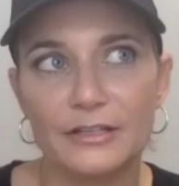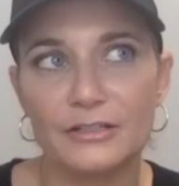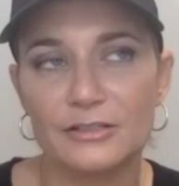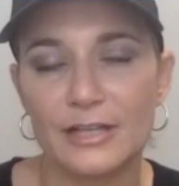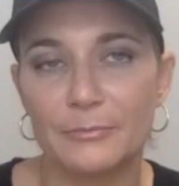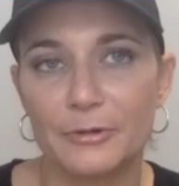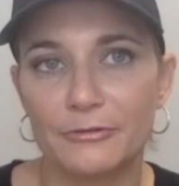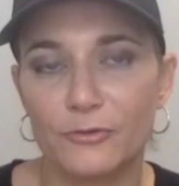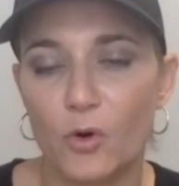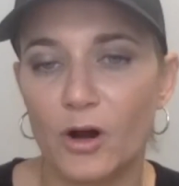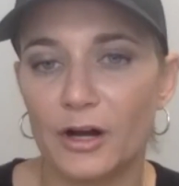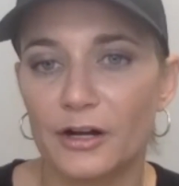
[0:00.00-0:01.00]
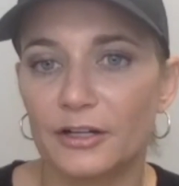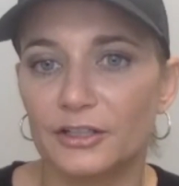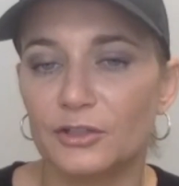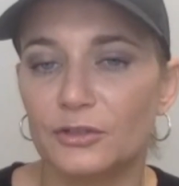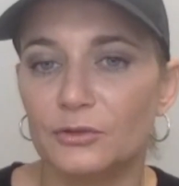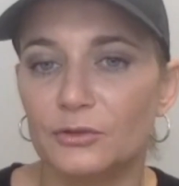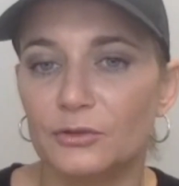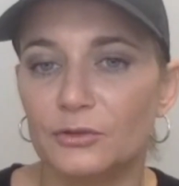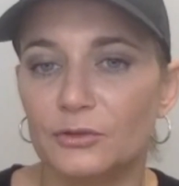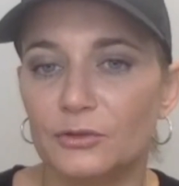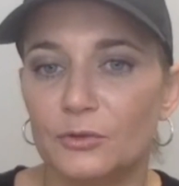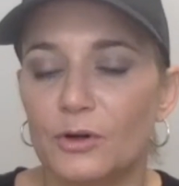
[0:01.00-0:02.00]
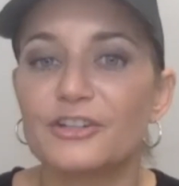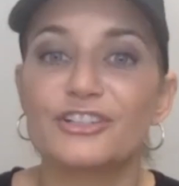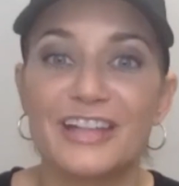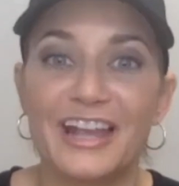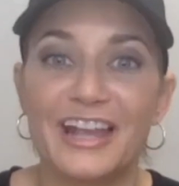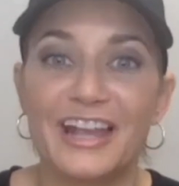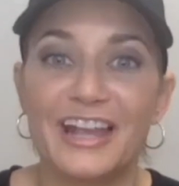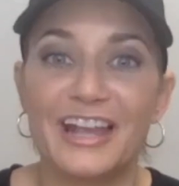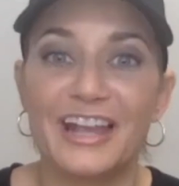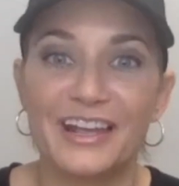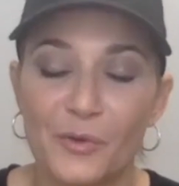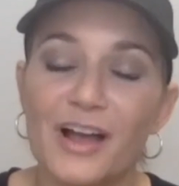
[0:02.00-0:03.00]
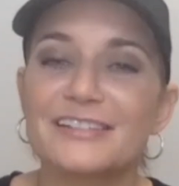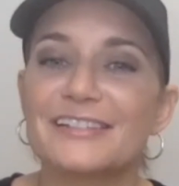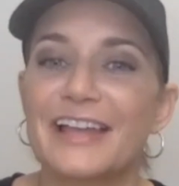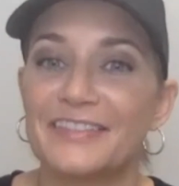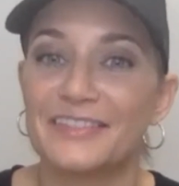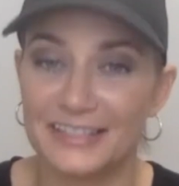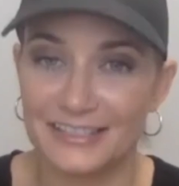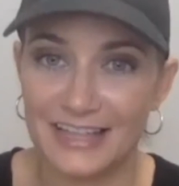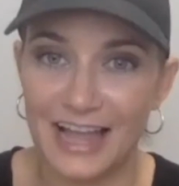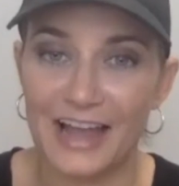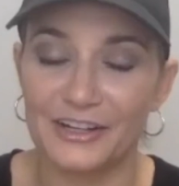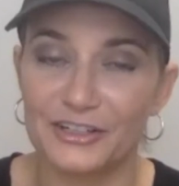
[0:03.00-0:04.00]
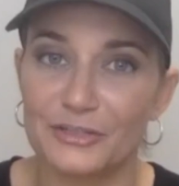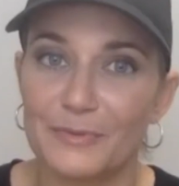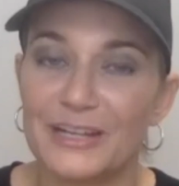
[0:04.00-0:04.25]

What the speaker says: you said before you understand the wants and the desires,